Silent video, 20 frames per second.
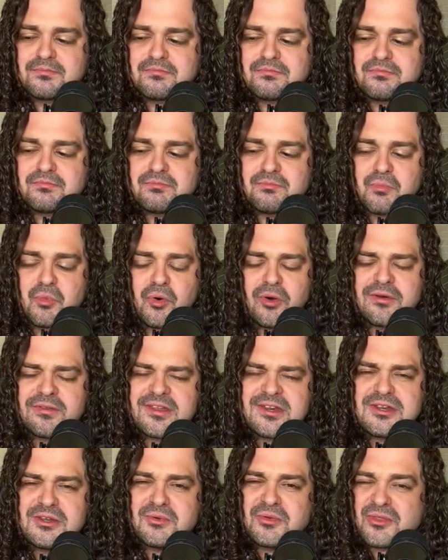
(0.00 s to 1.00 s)
more
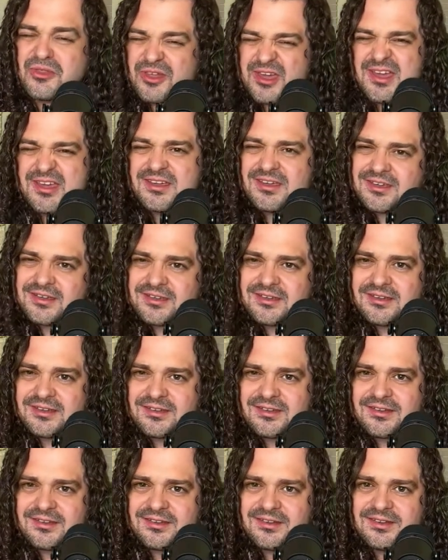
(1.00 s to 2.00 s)
than you'd think
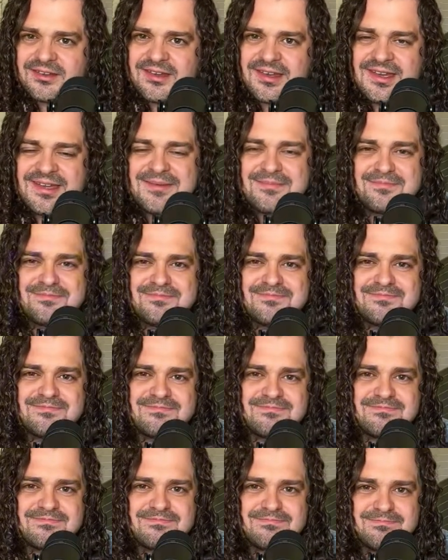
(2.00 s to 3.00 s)
in
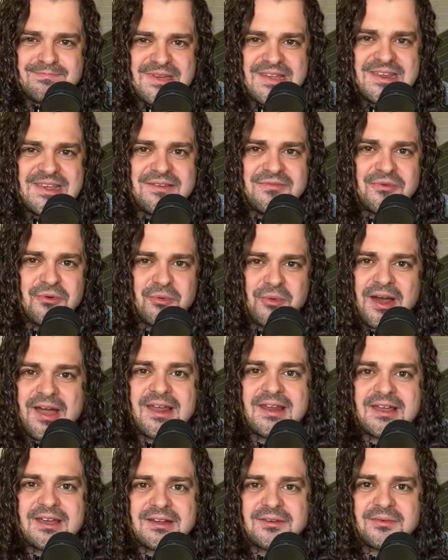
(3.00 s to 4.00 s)
medieval
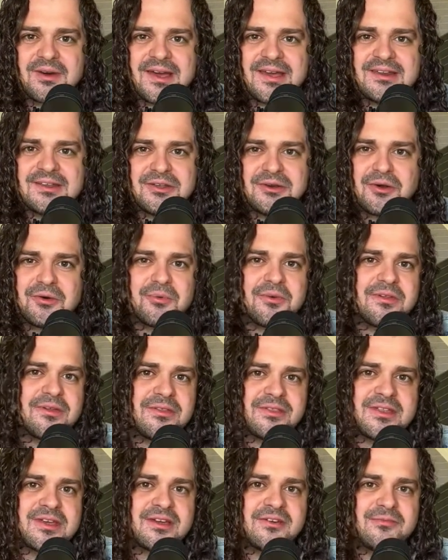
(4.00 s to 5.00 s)
writing, right? You don't really
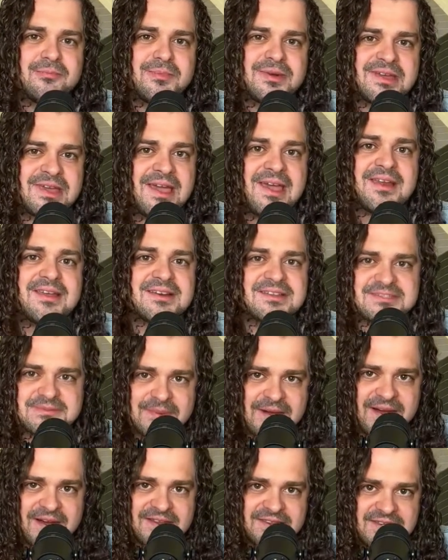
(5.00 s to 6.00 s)
think of mechanics
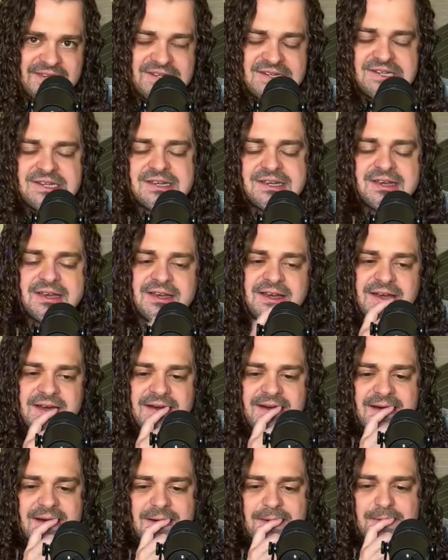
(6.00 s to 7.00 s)
back then.
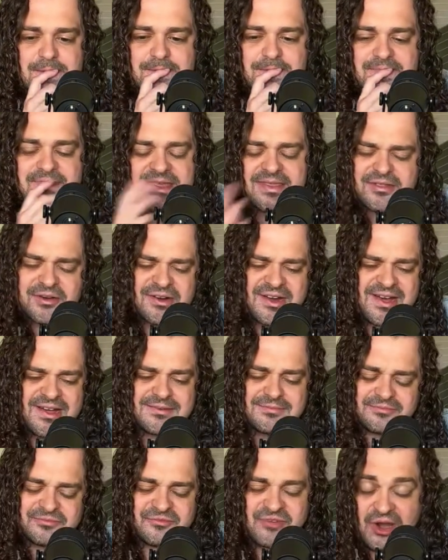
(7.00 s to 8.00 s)
And they're not
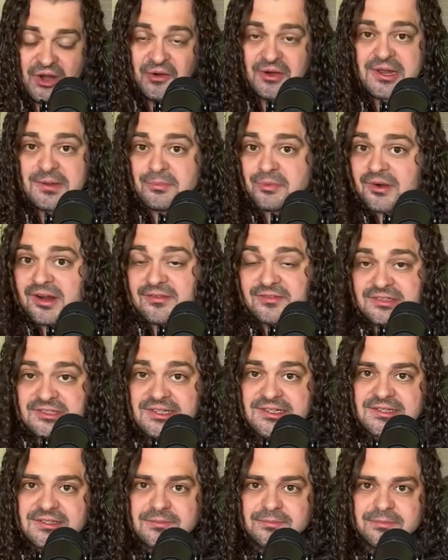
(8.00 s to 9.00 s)
very
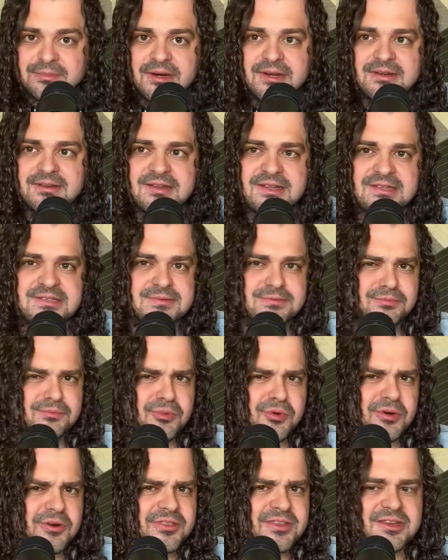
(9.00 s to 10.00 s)
prevalent, but it's
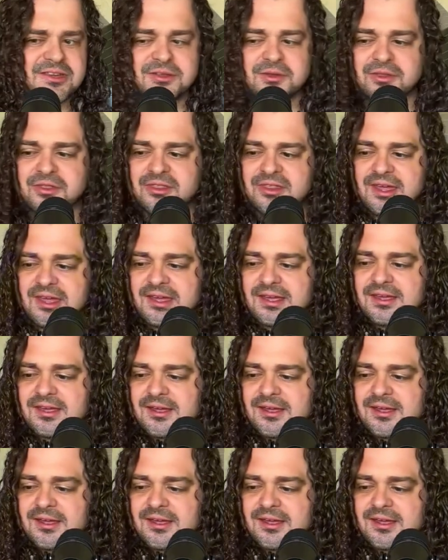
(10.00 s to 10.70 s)
more than you think.